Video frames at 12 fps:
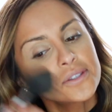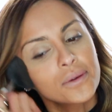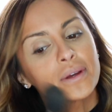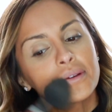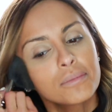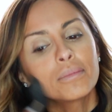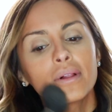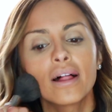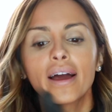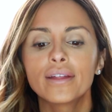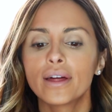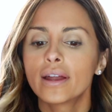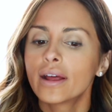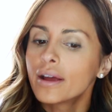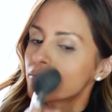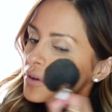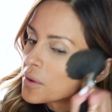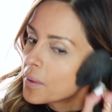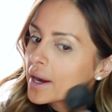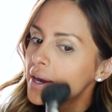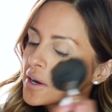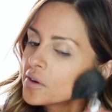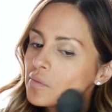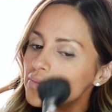So I apply that
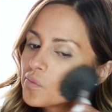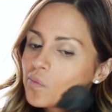everywhere.